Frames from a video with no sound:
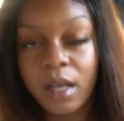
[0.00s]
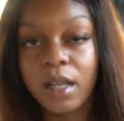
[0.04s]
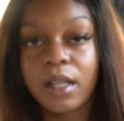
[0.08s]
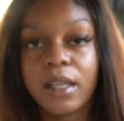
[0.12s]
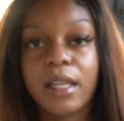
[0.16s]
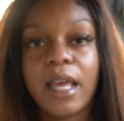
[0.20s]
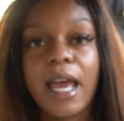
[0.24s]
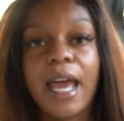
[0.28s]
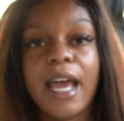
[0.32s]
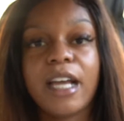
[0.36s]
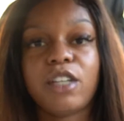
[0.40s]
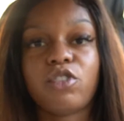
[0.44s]

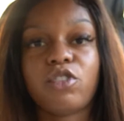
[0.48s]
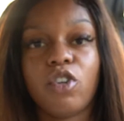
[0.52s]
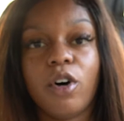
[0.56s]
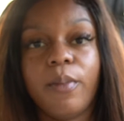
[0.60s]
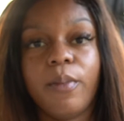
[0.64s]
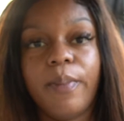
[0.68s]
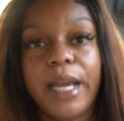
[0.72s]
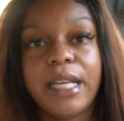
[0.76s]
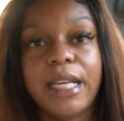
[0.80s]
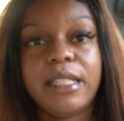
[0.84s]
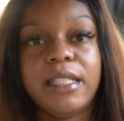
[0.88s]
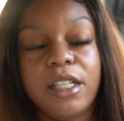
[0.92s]
the actual
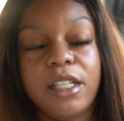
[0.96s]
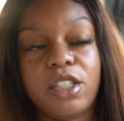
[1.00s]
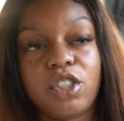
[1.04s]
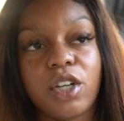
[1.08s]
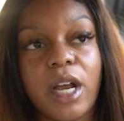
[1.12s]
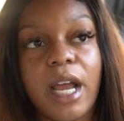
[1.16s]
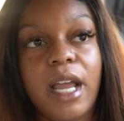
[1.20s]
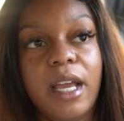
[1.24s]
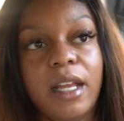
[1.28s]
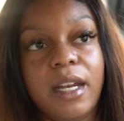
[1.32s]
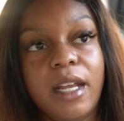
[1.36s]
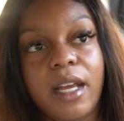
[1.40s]
basic
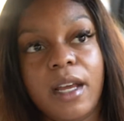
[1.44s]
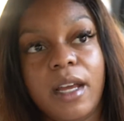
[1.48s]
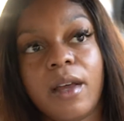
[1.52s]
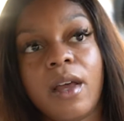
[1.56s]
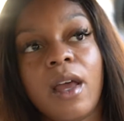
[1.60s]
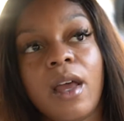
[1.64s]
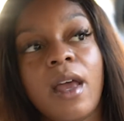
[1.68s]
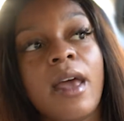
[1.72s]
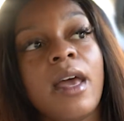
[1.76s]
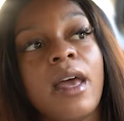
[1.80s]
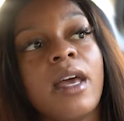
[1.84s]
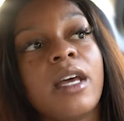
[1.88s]

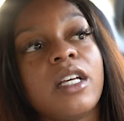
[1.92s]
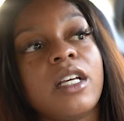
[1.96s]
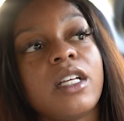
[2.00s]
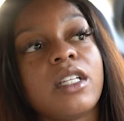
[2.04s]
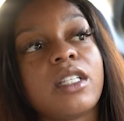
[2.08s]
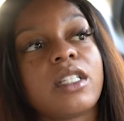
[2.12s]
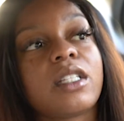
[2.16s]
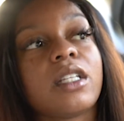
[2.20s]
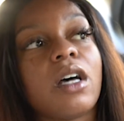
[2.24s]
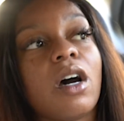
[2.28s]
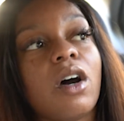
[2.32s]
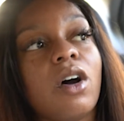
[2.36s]
training.
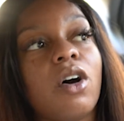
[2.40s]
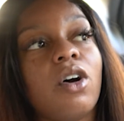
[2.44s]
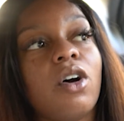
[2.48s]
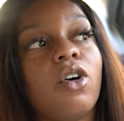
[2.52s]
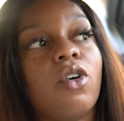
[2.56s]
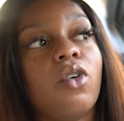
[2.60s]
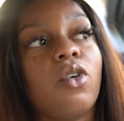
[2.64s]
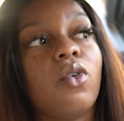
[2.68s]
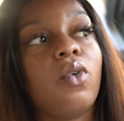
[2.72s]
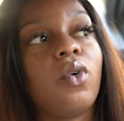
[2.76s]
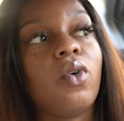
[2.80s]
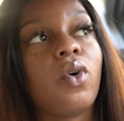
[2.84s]

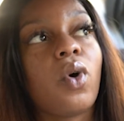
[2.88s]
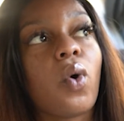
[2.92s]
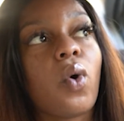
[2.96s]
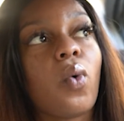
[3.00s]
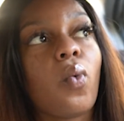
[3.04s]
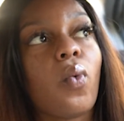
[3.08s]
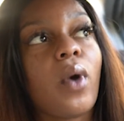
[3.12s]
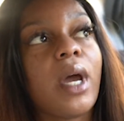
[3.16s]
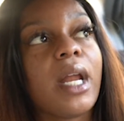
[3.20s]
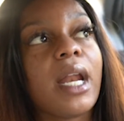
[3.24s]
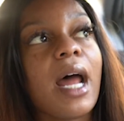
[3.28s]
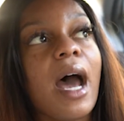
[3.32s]
So...
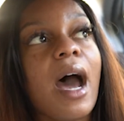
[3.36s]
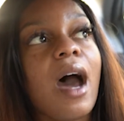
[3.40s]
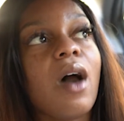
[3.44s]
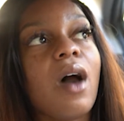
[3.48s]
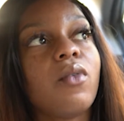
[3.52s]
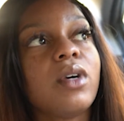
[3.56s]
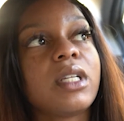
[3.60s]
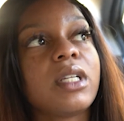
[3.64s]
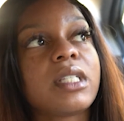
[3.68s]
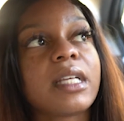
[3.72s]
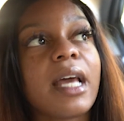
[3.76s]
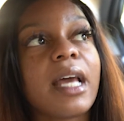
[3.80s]
when I
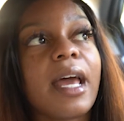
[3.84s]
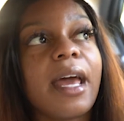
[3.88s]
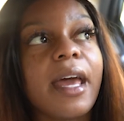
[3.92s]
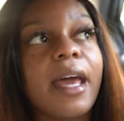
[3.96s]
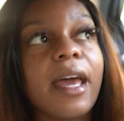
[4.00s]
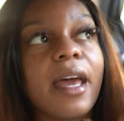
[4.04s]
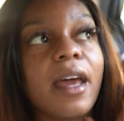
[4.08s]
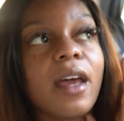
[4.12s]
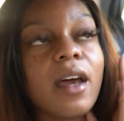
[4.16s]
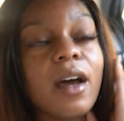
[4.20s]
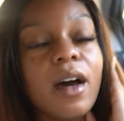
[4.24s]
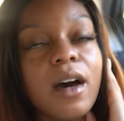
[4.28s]
was
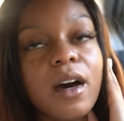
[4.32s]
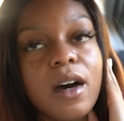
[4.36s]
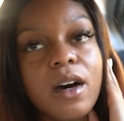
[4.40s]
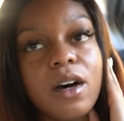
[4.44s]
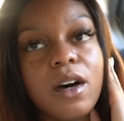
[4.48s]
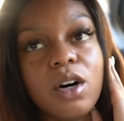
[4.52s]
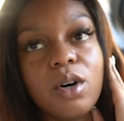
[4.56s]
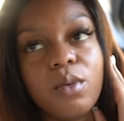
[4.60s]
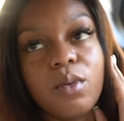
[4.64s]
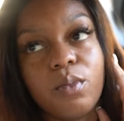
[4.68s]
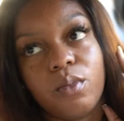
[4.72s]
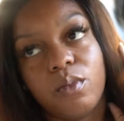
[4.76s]
at
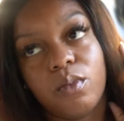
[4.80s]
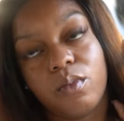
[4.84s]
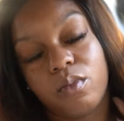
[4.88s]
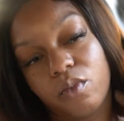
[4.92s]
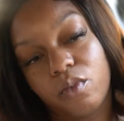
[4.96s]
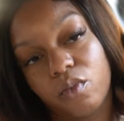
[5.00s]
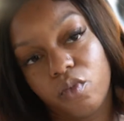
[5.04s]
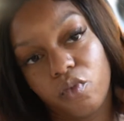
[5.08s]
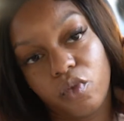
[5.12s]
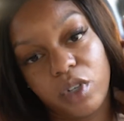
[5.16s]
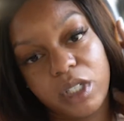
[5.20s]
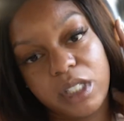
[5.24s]

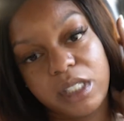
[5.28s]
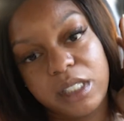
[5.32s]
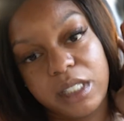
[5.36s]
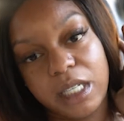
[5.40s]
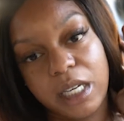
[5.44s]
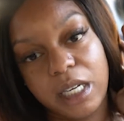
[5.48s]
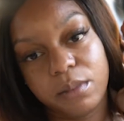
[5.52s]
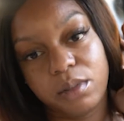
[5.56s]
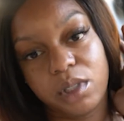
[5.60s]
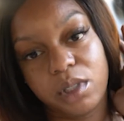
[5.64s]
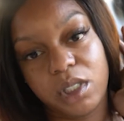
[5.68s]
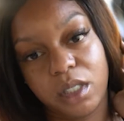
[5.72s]
um
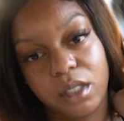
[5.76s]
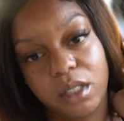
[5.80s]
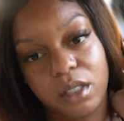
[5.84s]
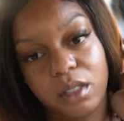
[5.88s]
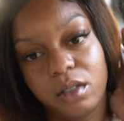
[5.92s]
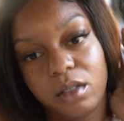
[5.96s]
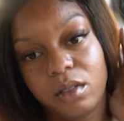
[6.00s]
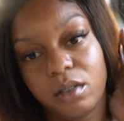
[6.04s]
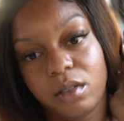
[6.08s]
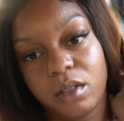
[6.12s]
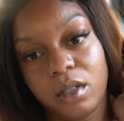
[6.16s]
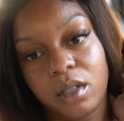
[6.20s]

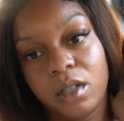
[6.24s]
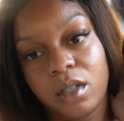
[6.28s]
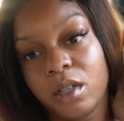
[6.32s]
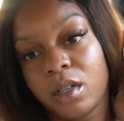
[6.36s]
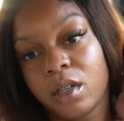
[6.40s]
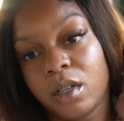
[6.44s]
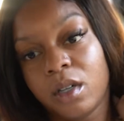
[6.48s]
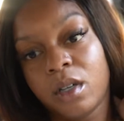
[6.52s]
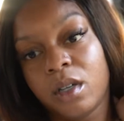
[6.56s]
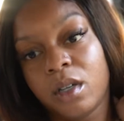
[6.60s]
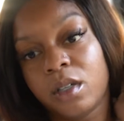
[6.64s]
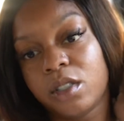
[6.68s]
reception,
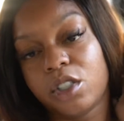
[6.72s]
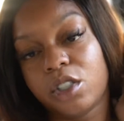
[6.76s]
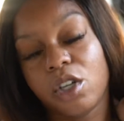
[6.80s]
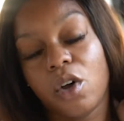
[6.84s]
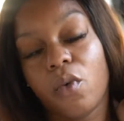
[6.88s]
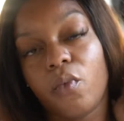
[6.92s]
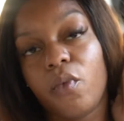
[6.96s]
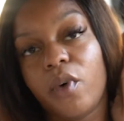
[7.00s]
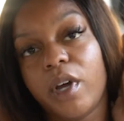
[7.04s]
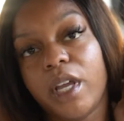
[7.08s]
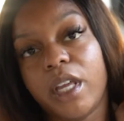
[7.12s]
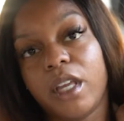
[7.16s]

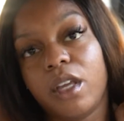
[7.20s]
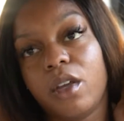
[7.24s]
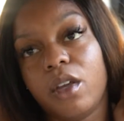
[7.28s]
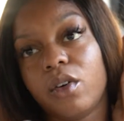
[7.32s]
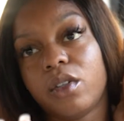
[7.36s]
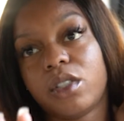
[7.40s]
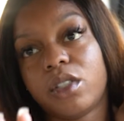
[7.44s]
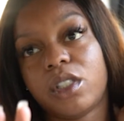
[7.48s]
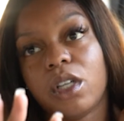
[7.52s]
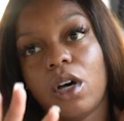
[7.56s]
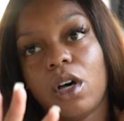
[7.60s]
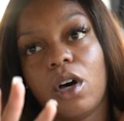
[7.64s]
so
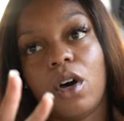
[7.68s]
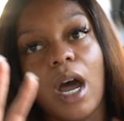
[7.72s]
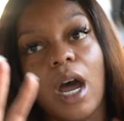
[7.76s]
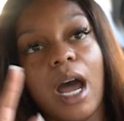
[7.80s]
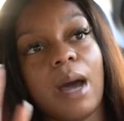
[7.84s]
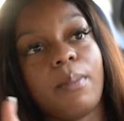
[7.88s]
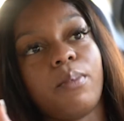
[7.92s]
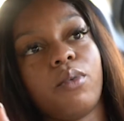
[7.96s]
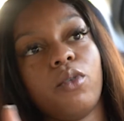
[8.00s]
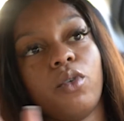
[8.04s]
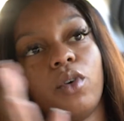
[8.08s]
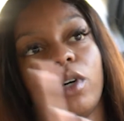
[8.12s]
when so
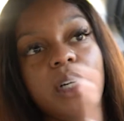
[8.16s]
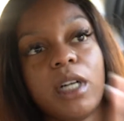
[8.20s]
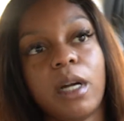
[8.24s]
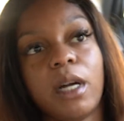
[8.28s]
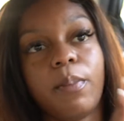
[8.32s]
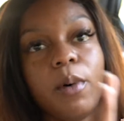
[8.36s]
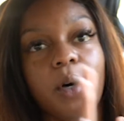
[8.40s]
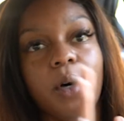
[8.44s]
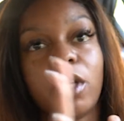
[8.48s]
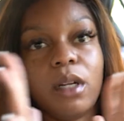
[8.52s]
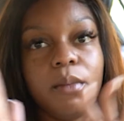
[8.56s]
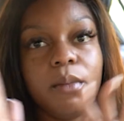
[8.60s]
I pulled
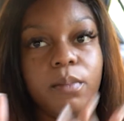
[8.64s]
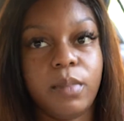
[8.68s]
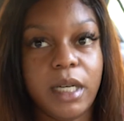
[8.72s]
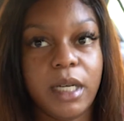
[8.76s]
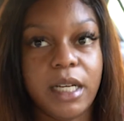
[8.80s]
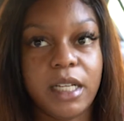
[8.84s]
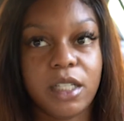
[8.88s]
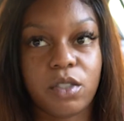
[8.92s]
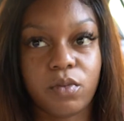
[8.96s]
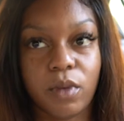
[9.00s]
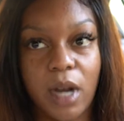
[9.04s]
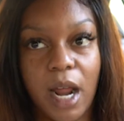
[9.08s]
up on the
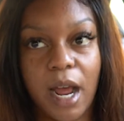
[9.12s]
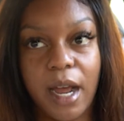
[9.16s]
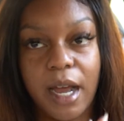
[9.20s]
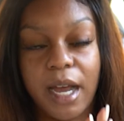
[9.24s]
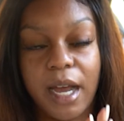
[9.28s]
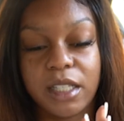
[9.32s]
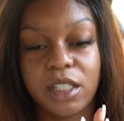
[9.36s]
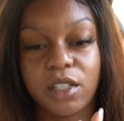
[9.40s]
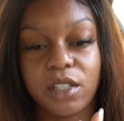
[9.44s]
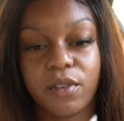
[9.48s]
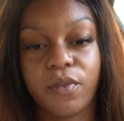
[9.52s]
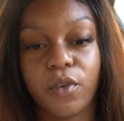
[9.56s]
bus when I
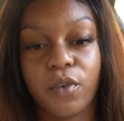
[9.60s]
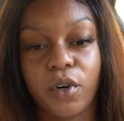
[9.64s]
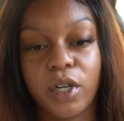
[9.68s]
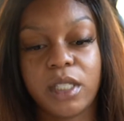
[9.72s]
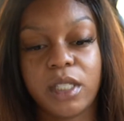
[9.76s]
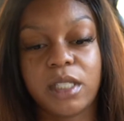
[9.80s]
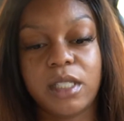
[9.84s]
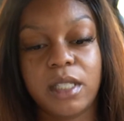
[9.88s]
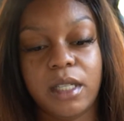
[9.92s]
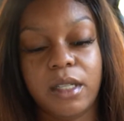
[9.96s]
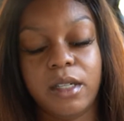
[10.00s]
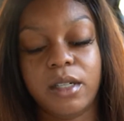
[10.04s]
got to
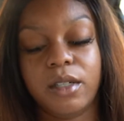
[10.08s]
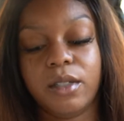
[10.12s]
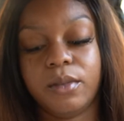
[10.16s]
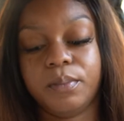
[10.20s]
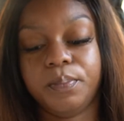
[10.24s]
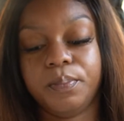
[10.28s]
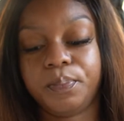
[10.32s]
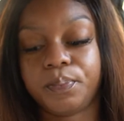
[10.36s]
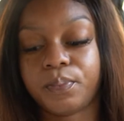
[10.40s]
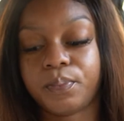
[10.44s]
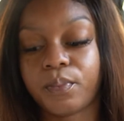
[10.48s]
Fort Sill,